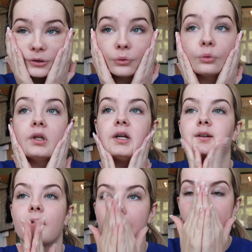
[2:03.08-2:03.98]

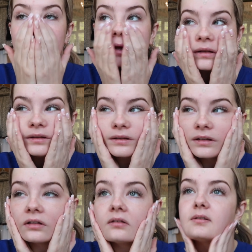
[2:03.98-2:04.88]
cooling, and
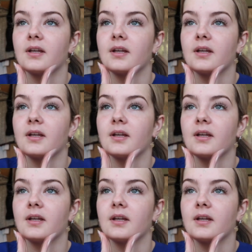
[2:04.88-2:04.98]
it doesn't